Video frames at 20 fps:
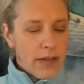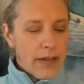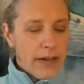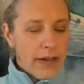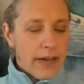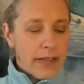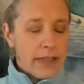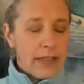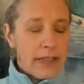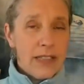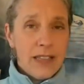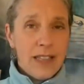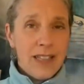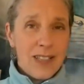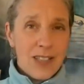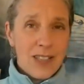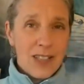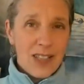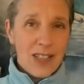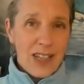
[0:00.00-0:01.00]
and I did
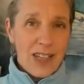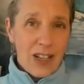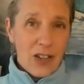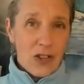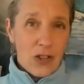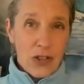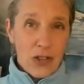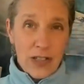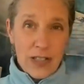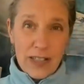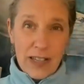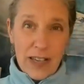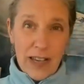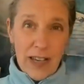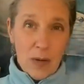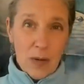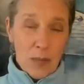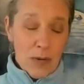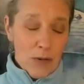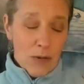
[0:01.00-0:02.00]
this energy
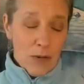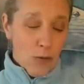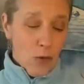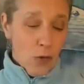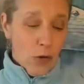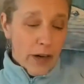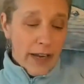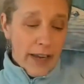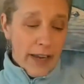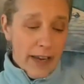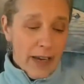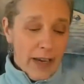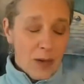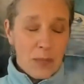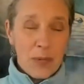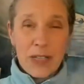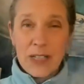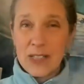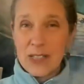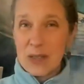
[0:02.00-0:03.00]
scan
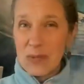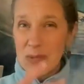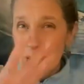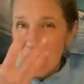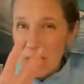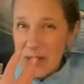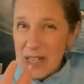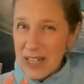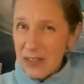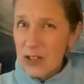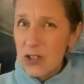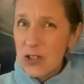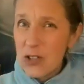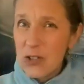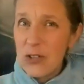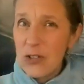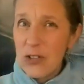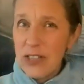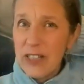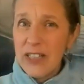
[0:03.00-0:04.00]
beforehand because sometimes I have to
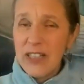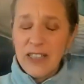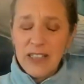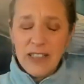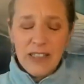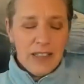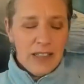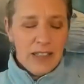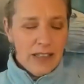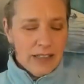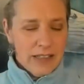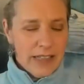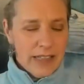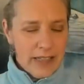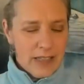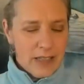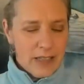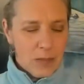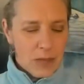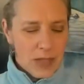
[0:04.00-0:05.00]
tune in and
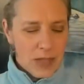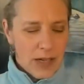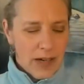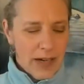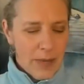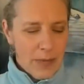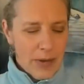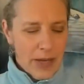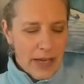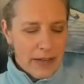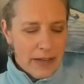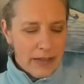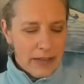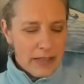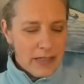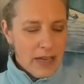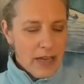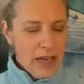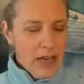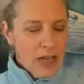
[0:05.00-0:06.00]
take some time at
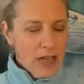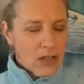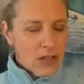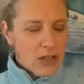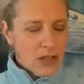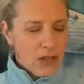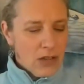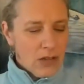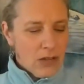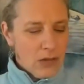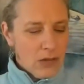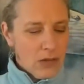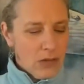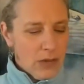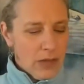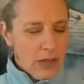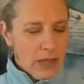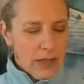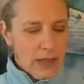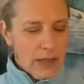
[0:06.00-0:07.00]
it.
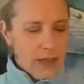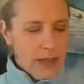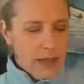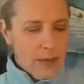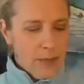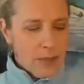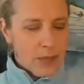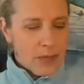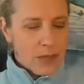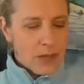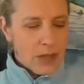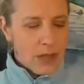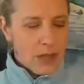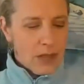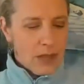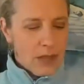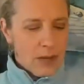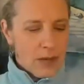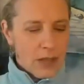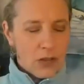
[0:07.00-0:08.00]
So I'll
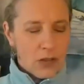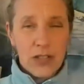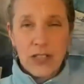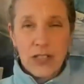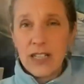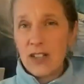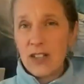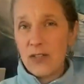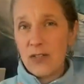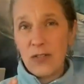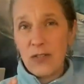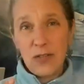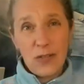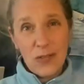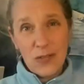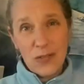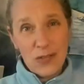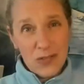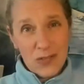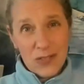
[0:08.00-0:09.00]
just kind of
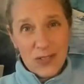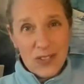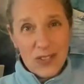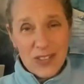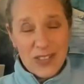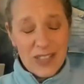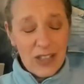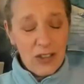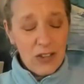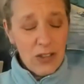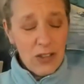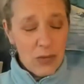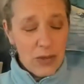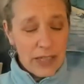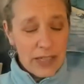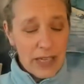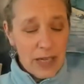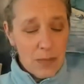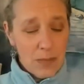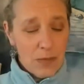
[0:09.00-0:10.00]
tell you
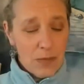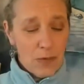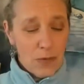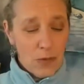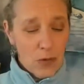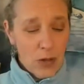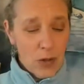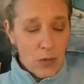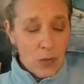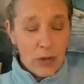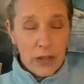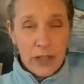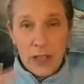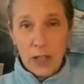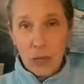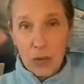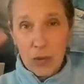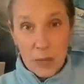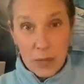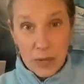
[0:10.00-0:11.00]
what came forward, and
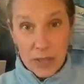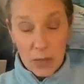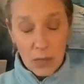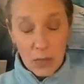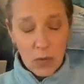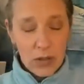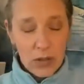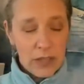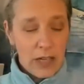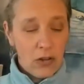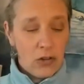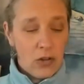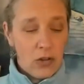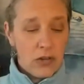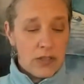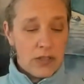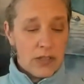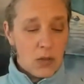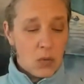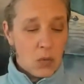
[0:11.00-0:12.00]
I'll probably get more
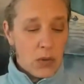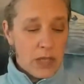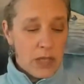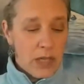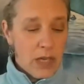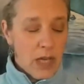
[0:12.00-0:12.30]
downloads as